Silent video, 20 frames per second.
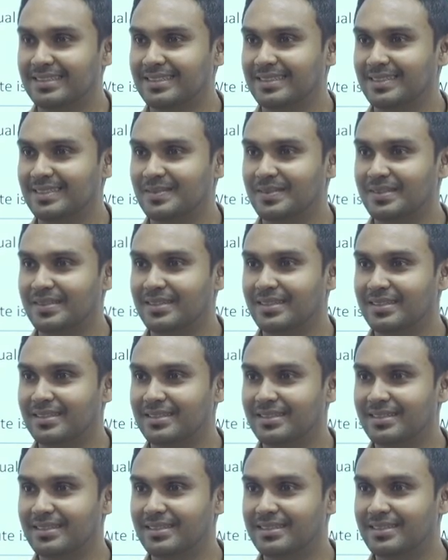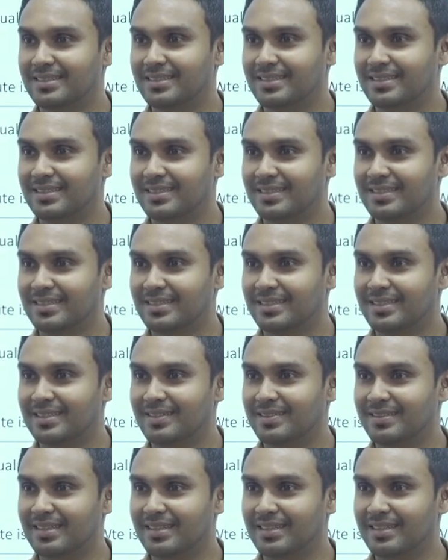1 degree is the
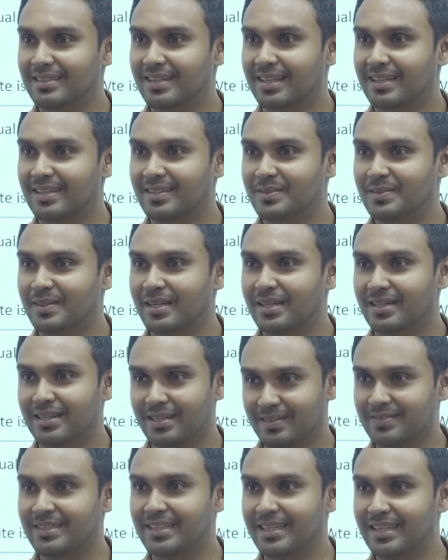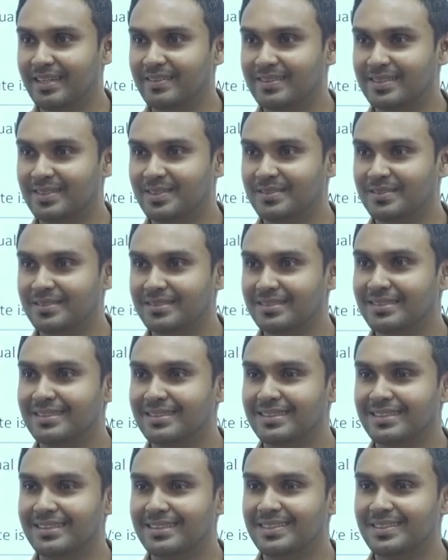thing that you get after the years, no?
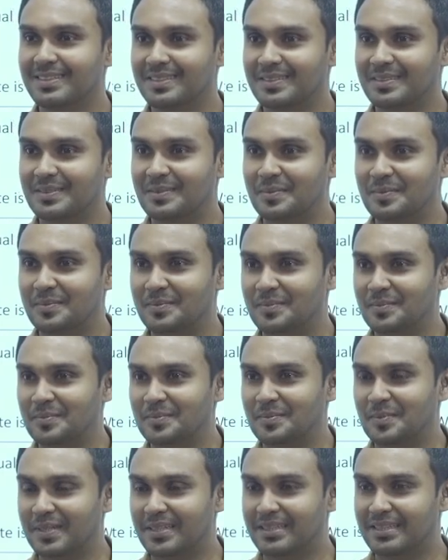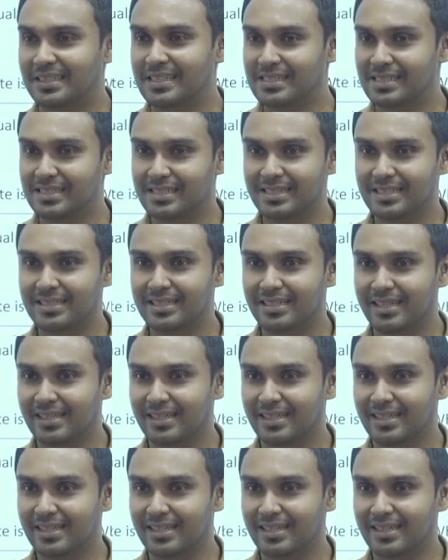What is a degree?